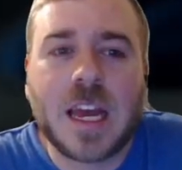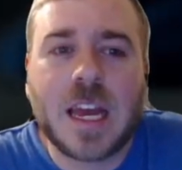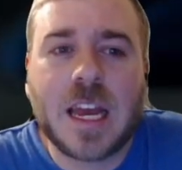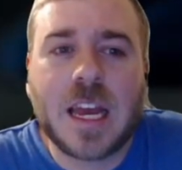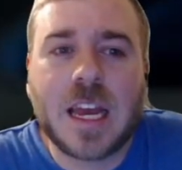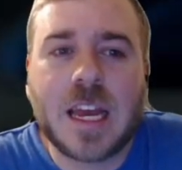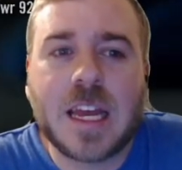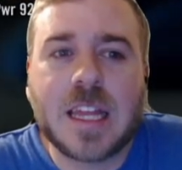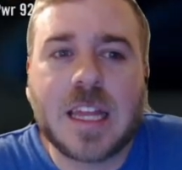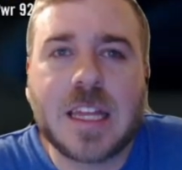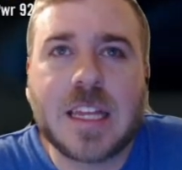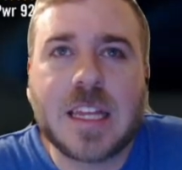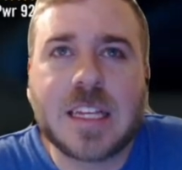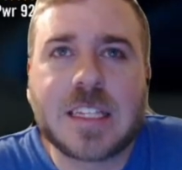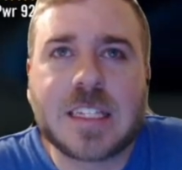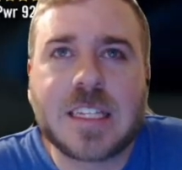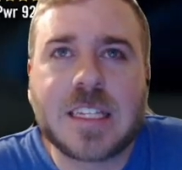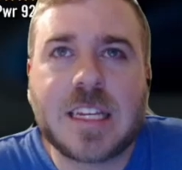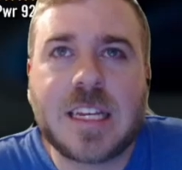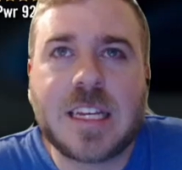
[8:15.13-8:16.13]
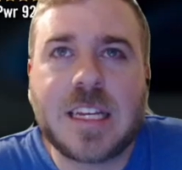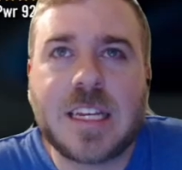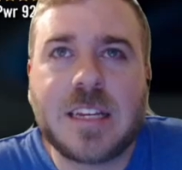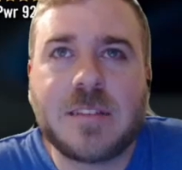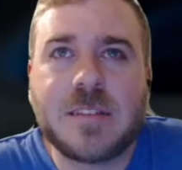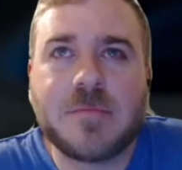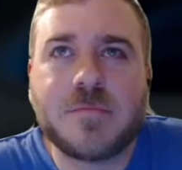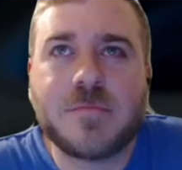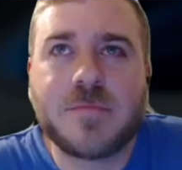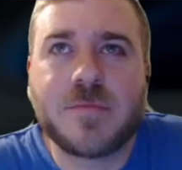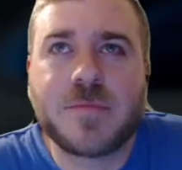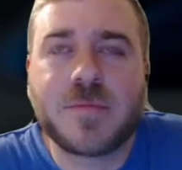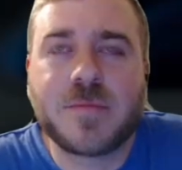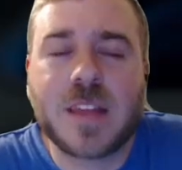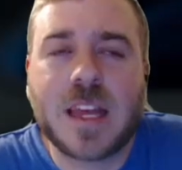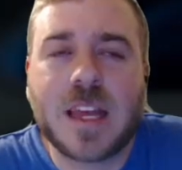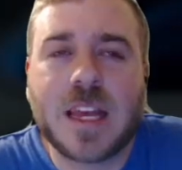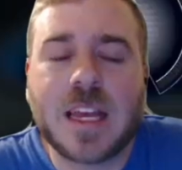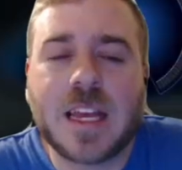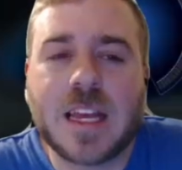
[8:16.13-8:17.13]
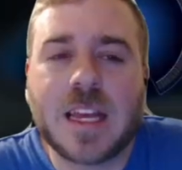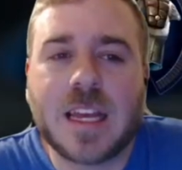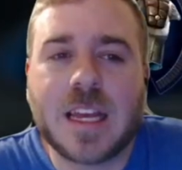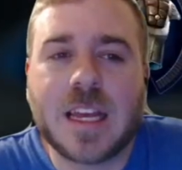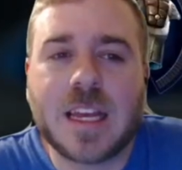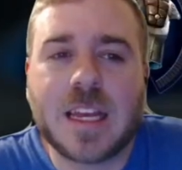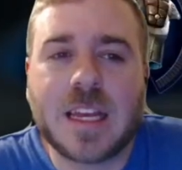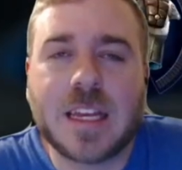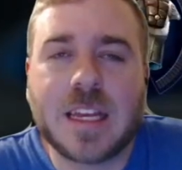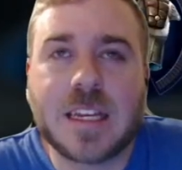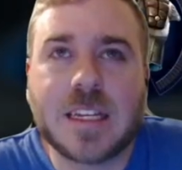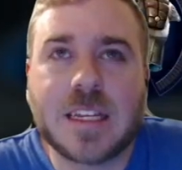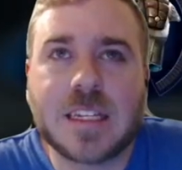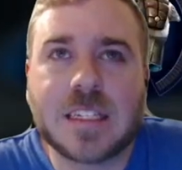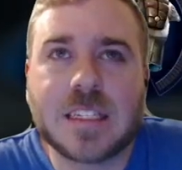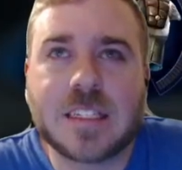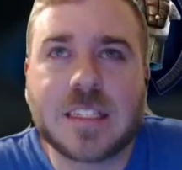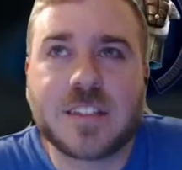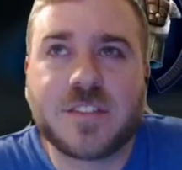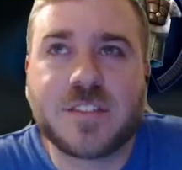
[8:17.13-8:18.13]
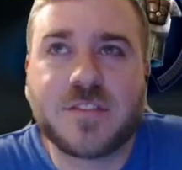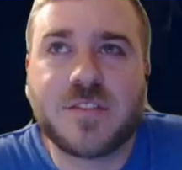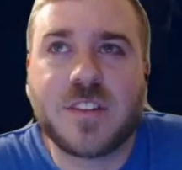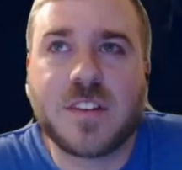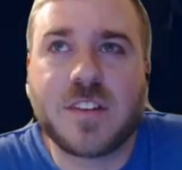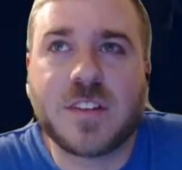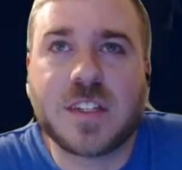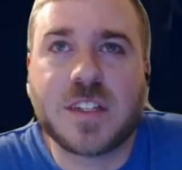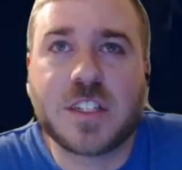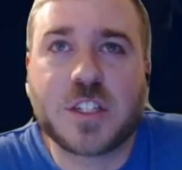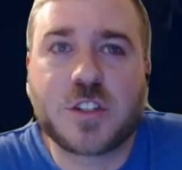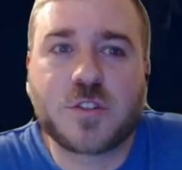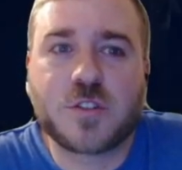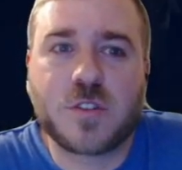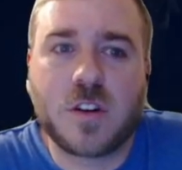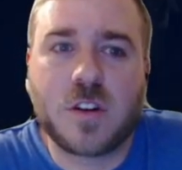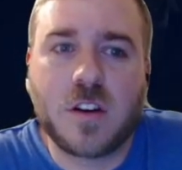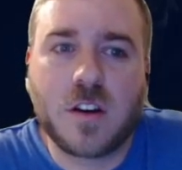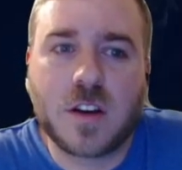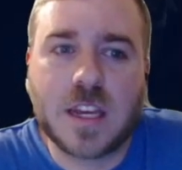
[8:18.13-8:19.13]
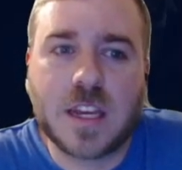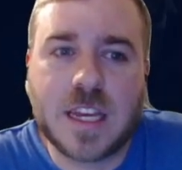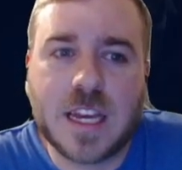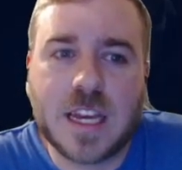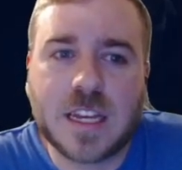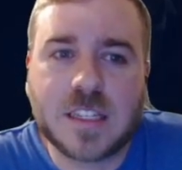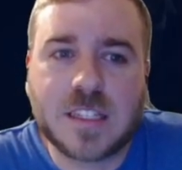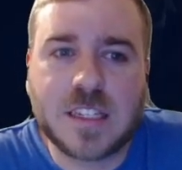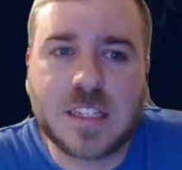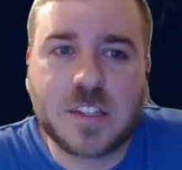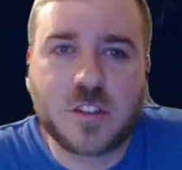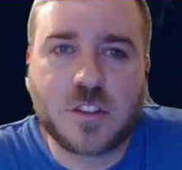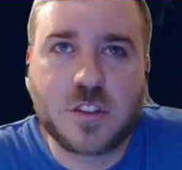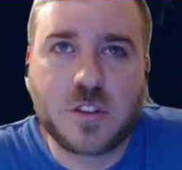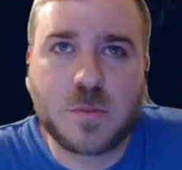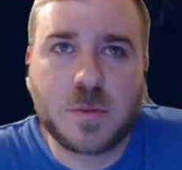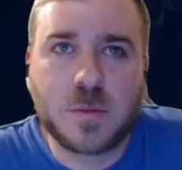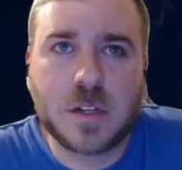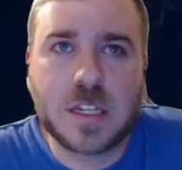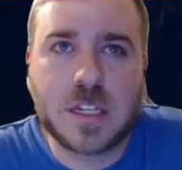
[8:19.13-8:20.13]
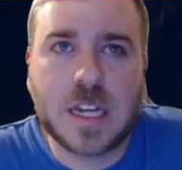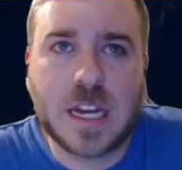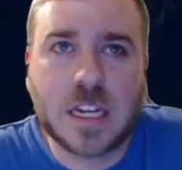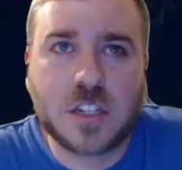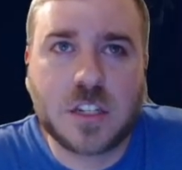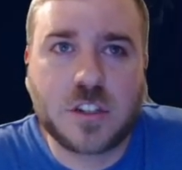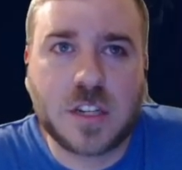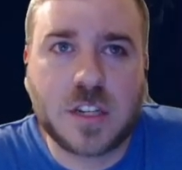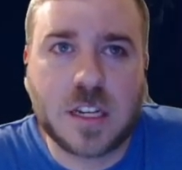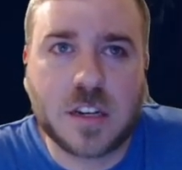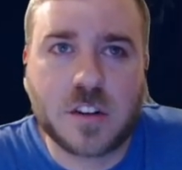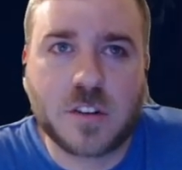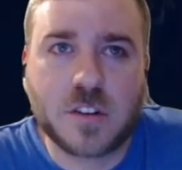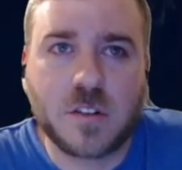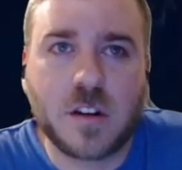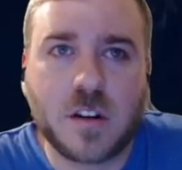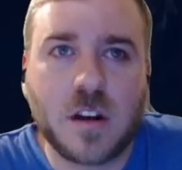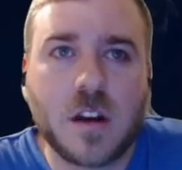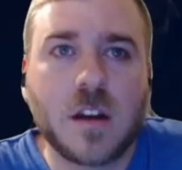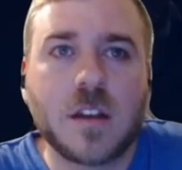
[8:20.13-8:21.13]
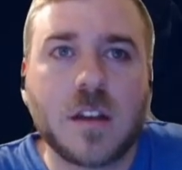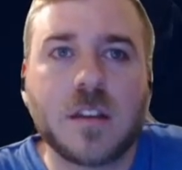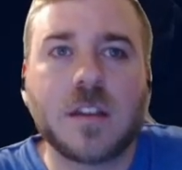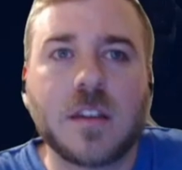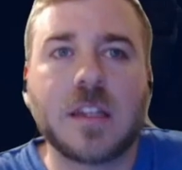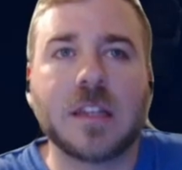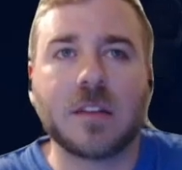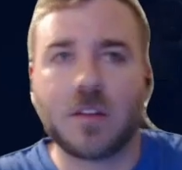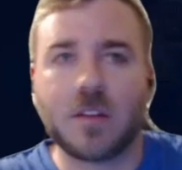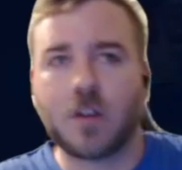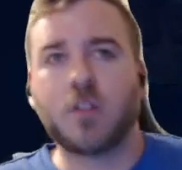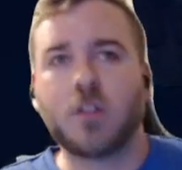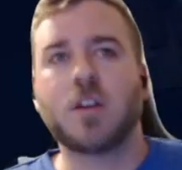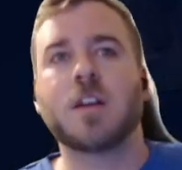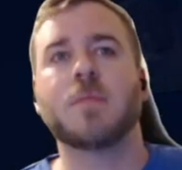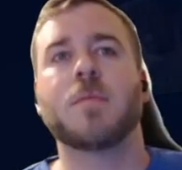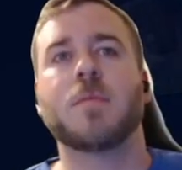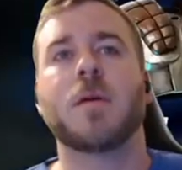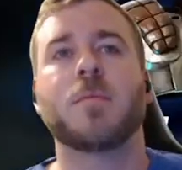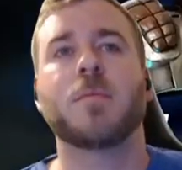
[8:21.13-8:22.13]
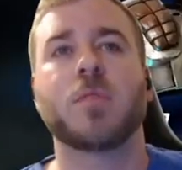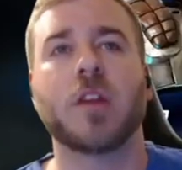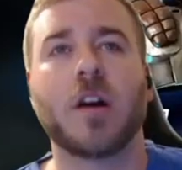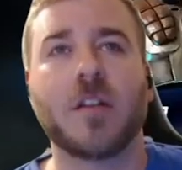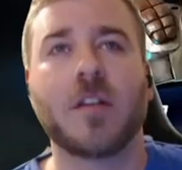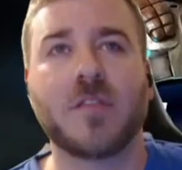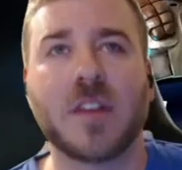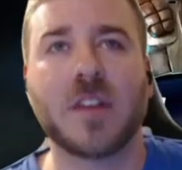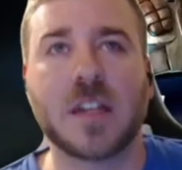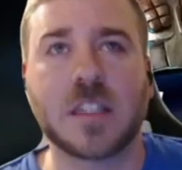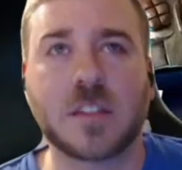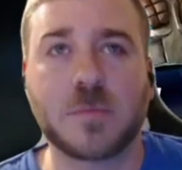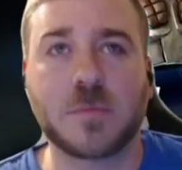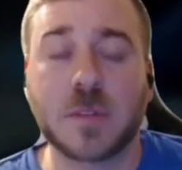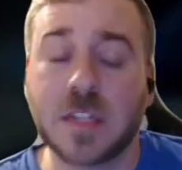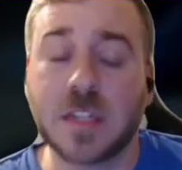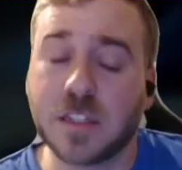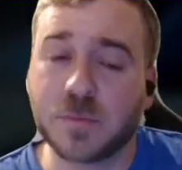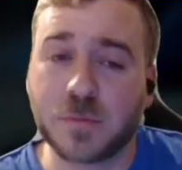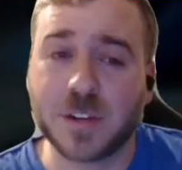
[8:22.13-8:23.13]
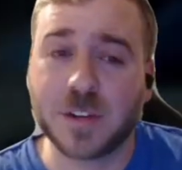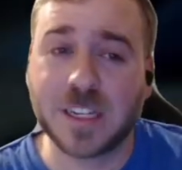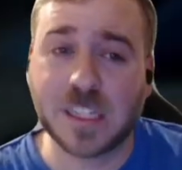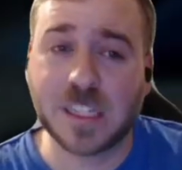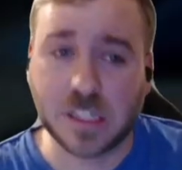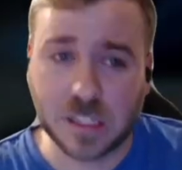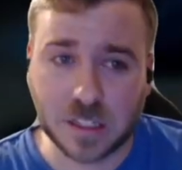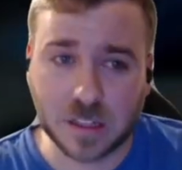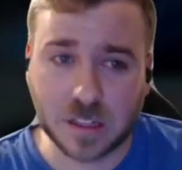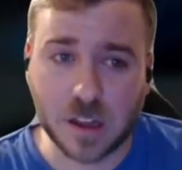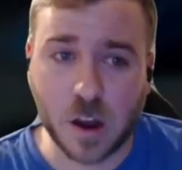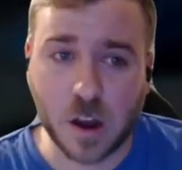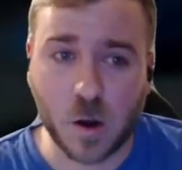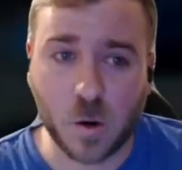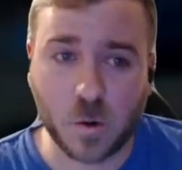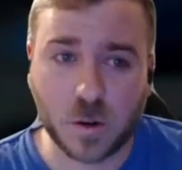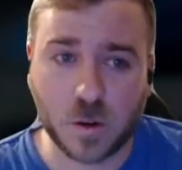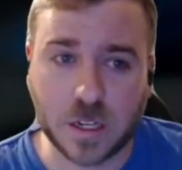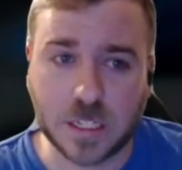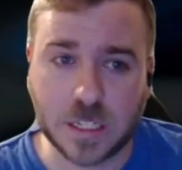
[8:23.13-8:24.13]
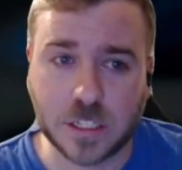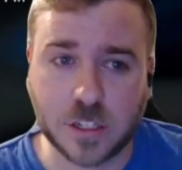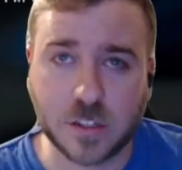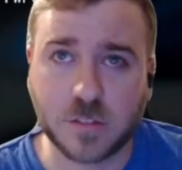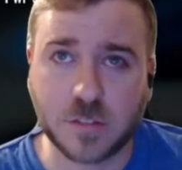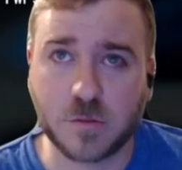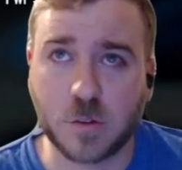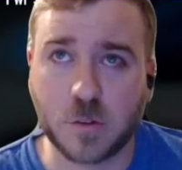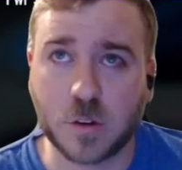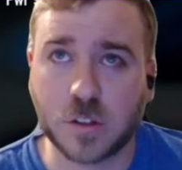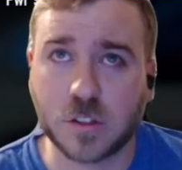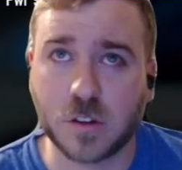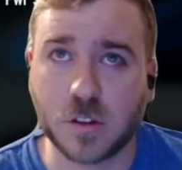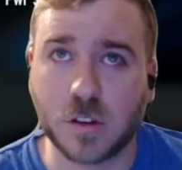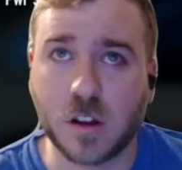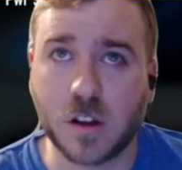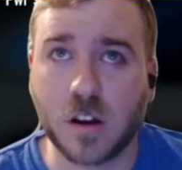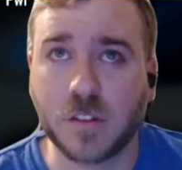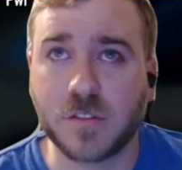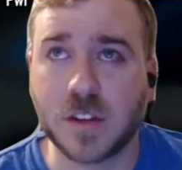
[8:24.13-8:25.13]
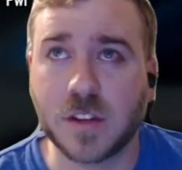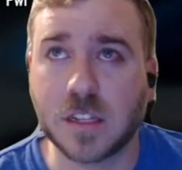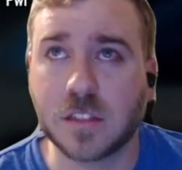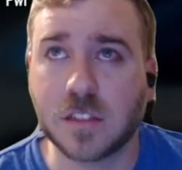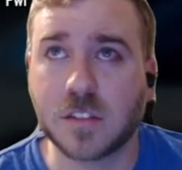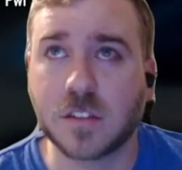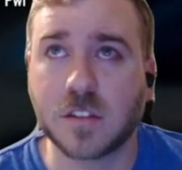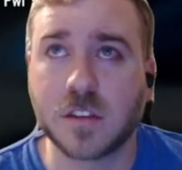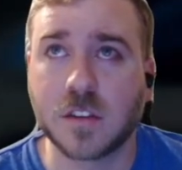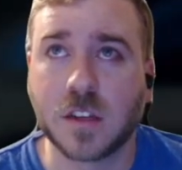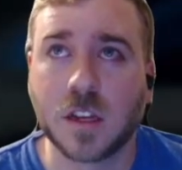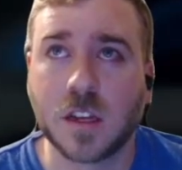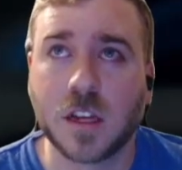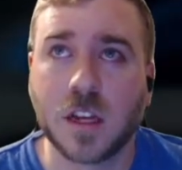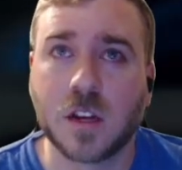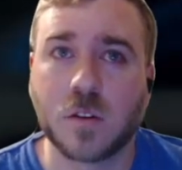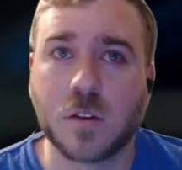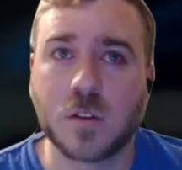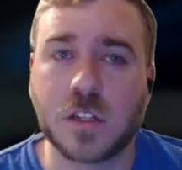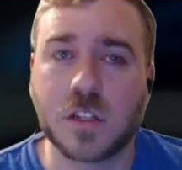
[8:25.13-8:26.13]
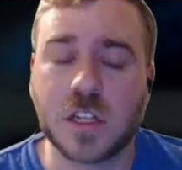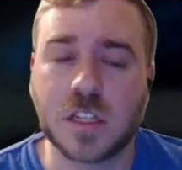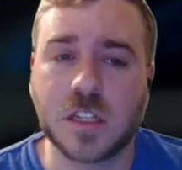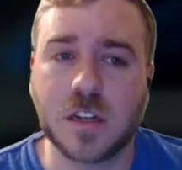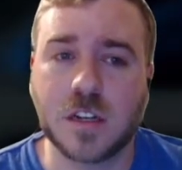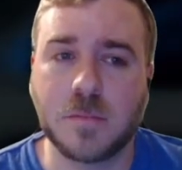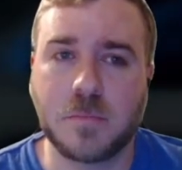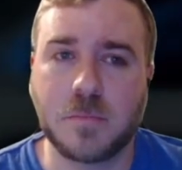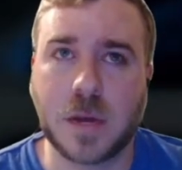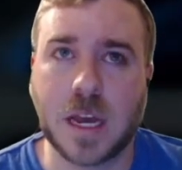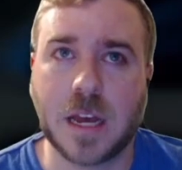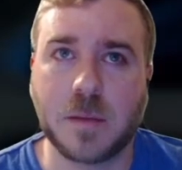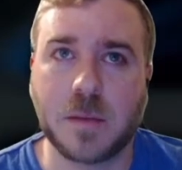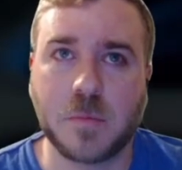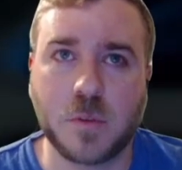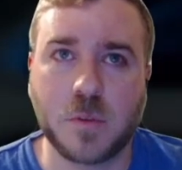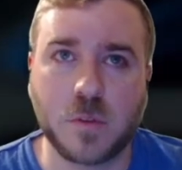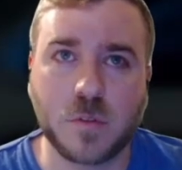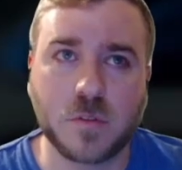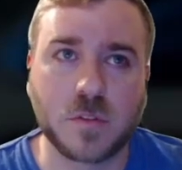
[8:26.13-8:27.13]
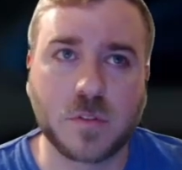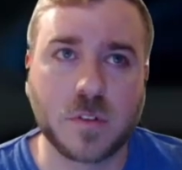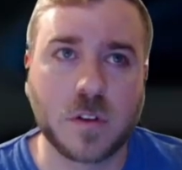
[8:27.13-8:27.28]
And this team is very strong. He has the super dash Datacron. He loaded him up with offense, but he is pretty slow. He's just focused on offense, which isn't a bad move.